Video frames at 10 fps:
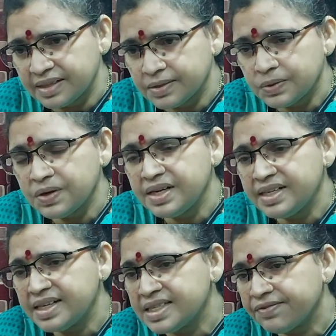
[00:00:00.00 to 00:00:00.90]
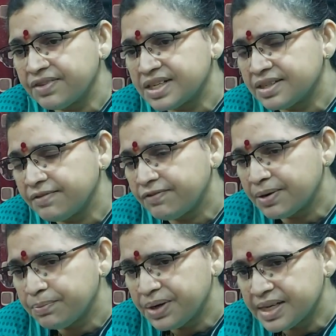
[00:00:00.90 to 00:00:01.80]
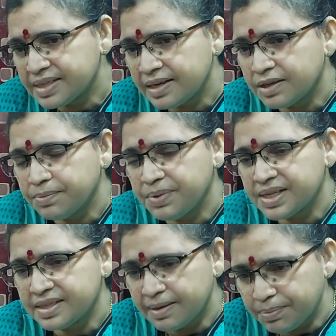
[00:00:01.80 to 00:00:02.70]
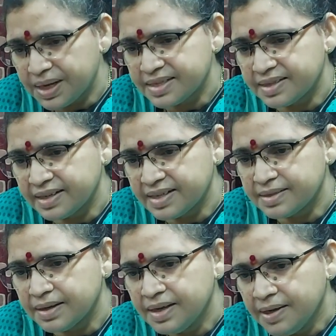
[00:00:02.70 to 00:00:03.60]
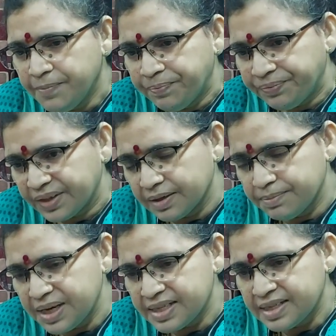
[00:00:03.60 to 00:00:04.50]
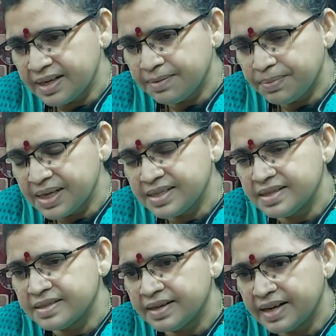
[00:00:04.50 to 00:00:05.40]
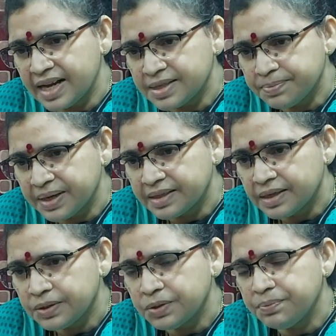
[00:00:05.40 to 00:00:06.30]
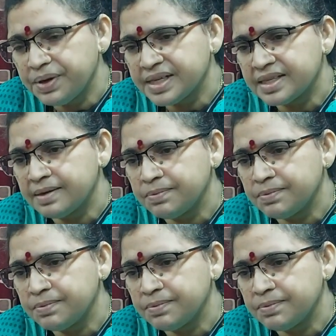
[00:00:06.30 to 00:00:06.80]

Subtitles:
So intensification from basal to basal plus, that is basal plus insulin aspart to basal